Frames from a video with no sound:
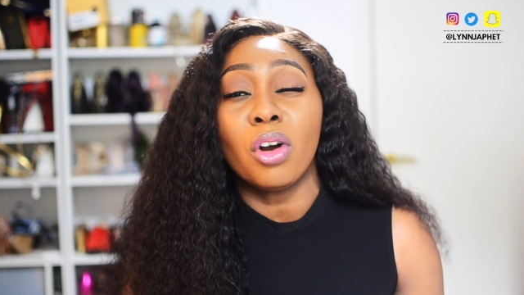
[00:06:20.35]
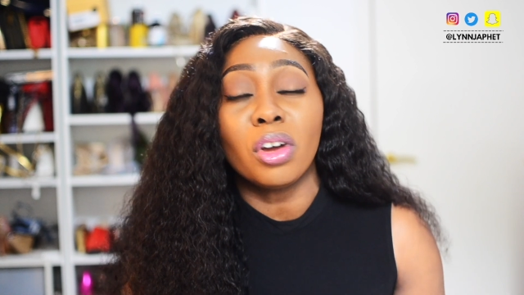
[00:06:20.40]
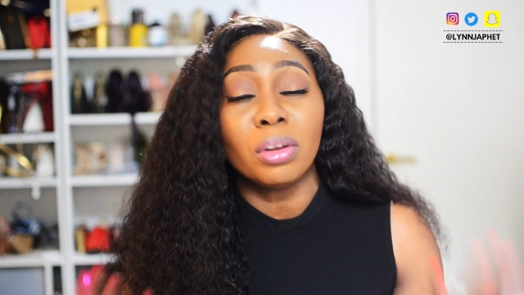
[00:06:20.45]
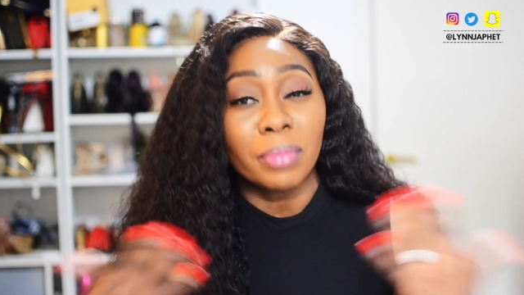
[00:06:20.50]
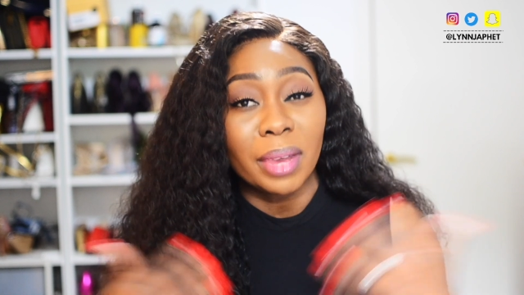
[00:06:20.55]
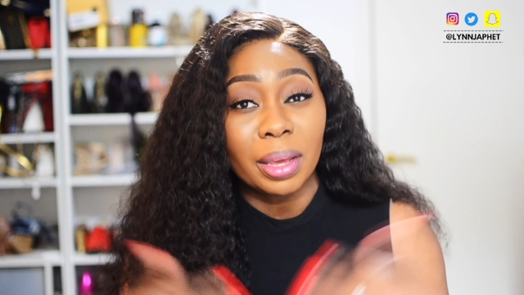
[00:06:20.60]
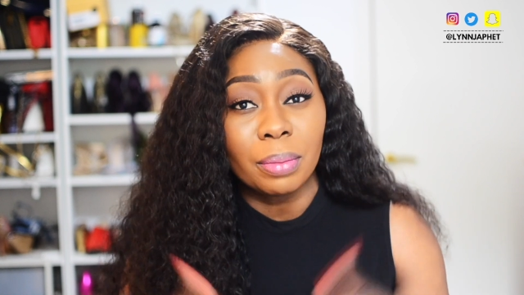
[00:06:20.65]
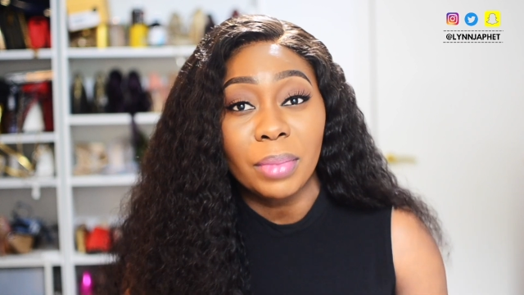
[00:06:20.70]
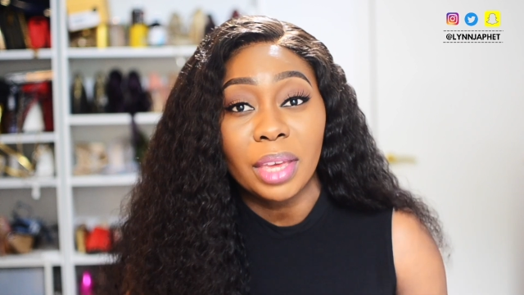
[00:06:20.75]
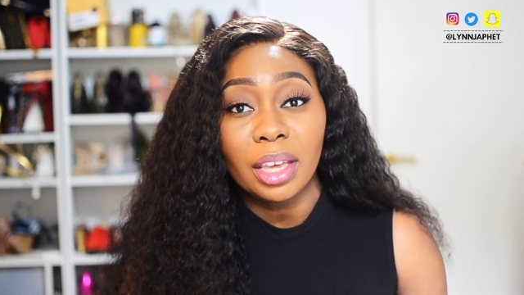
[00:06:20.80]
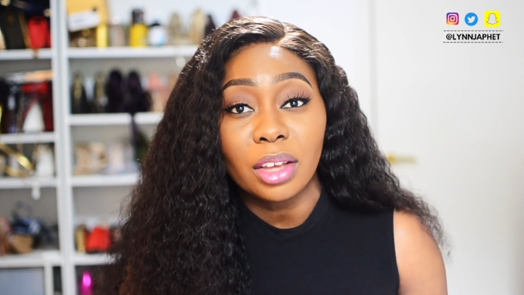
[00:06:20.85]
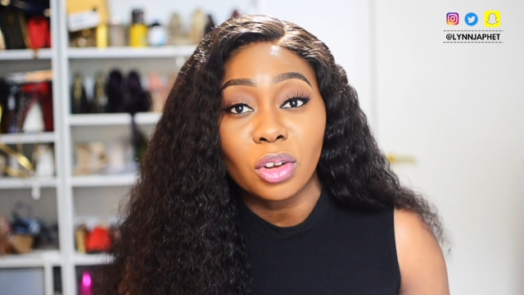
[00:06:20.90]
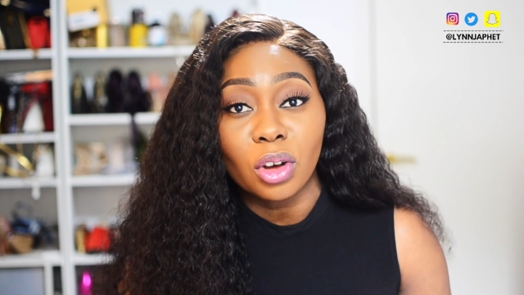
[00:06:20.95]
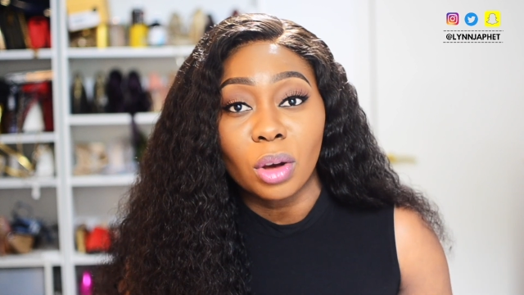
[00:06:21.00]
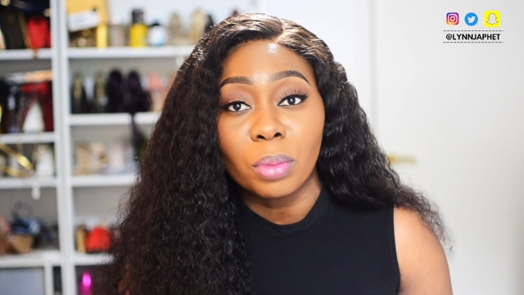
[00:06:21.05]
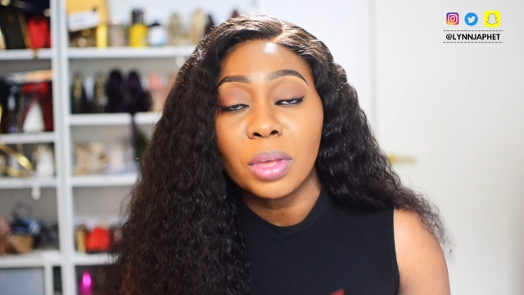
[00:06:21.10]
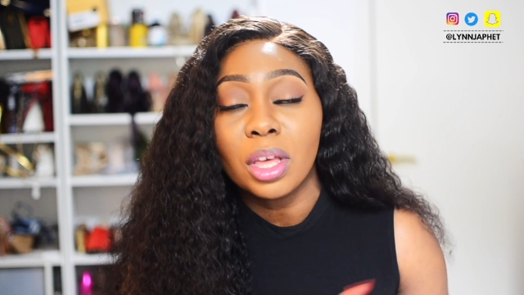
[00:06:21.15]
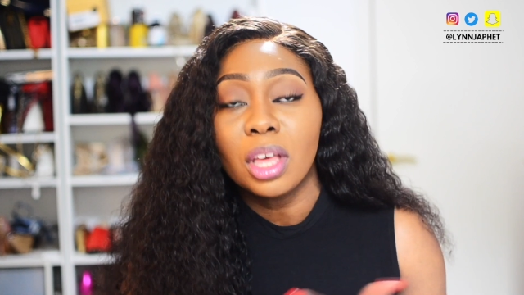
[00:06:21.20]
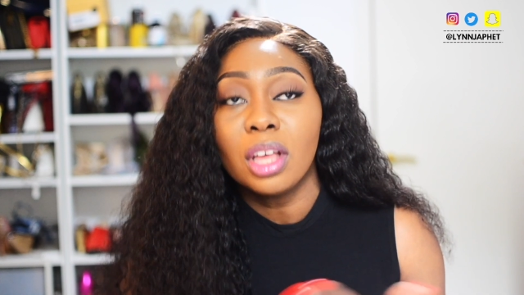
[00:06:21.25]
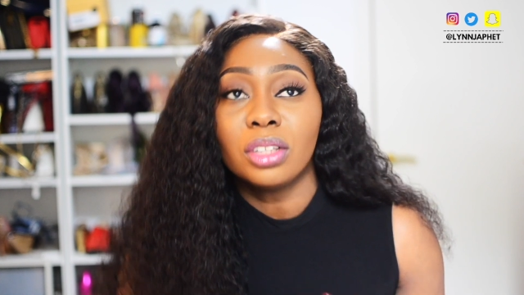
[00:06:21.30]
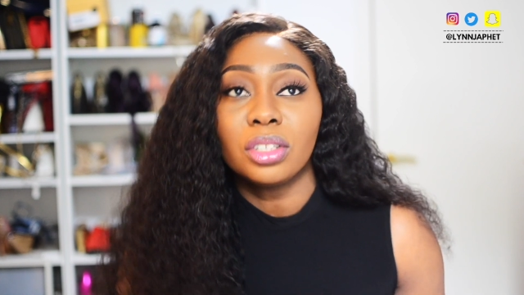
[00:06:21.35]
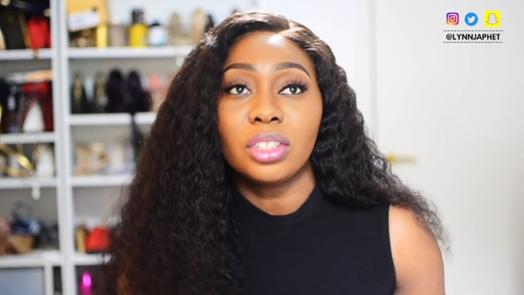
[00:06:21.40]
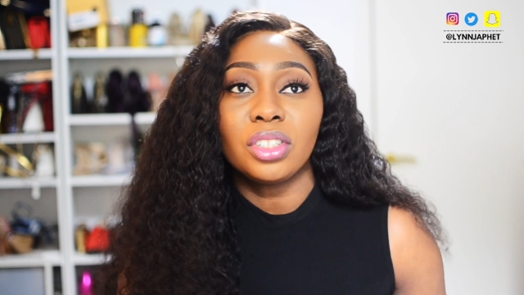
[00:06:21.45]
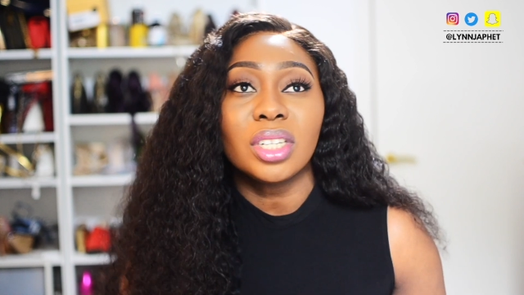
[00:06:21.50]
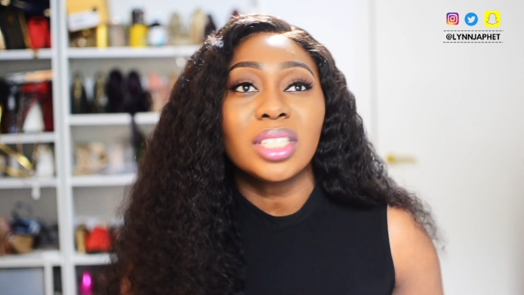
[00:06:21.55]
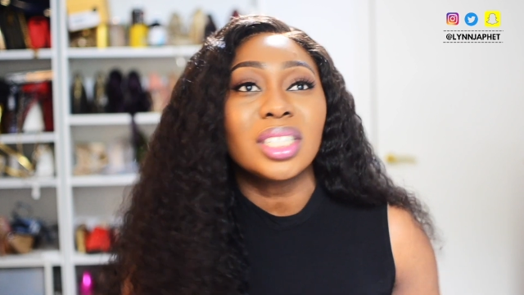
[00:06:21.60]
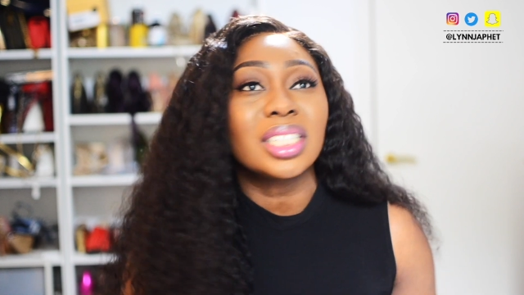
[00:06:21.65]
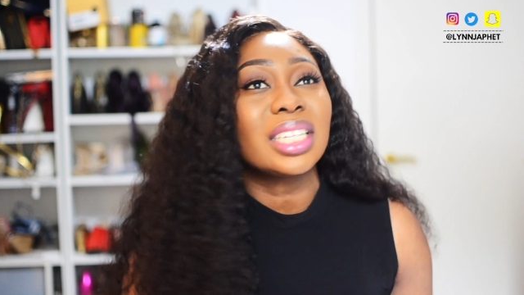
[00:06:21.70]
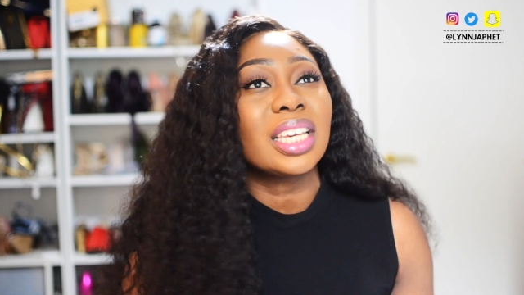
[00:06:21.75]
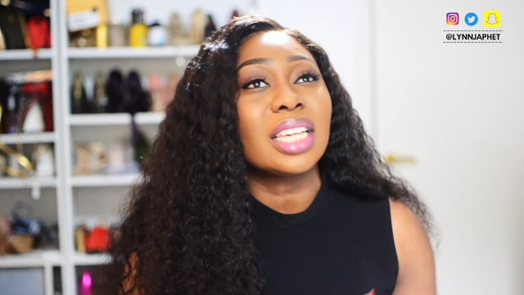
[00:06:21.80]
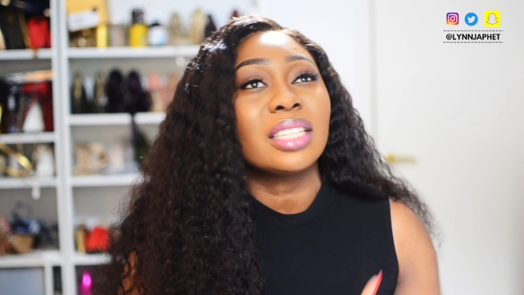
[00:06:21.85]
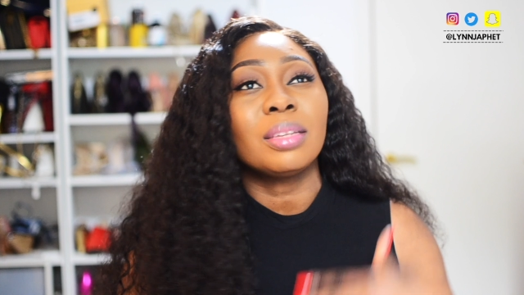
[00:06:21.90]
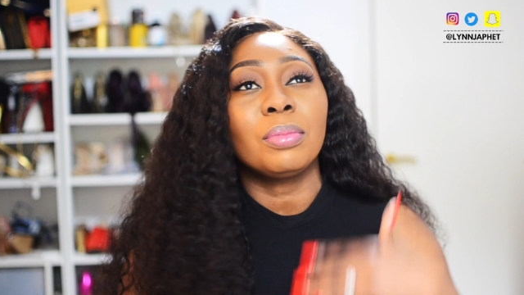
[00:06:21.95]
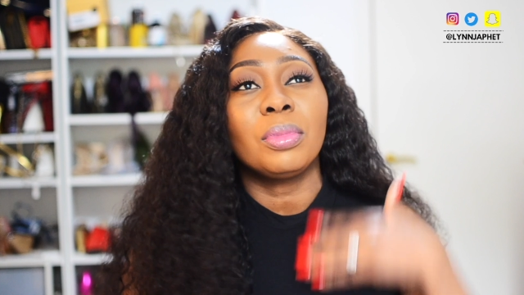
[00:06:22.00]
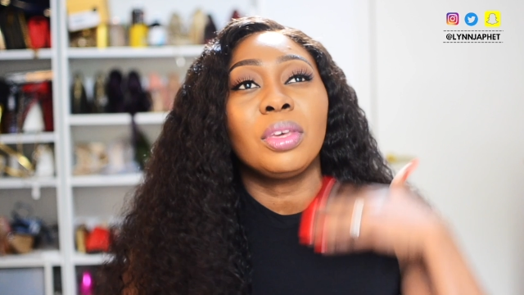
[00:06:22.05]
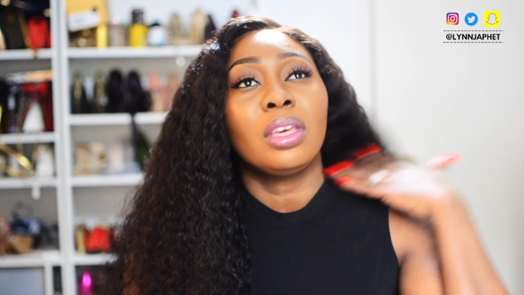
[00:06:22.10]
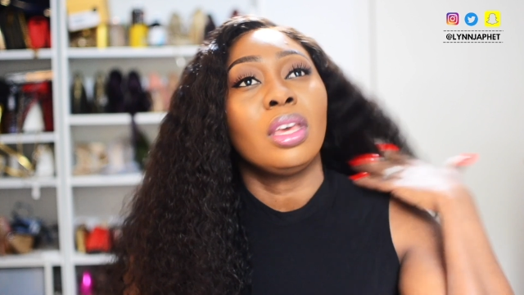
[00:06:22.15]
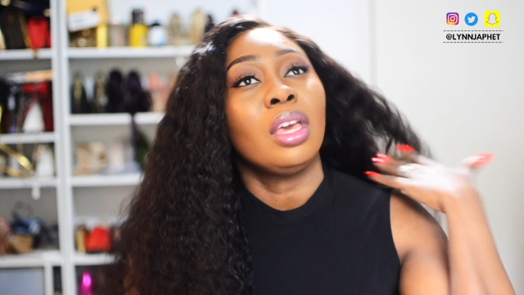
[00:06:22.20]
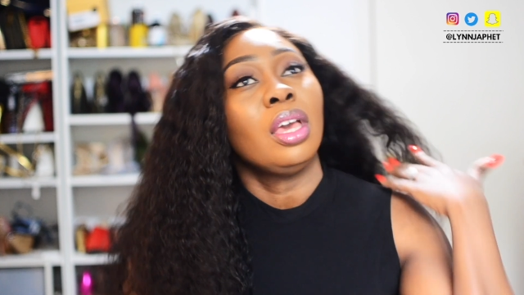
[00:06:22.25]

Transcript: on my makeup. So just in case maybe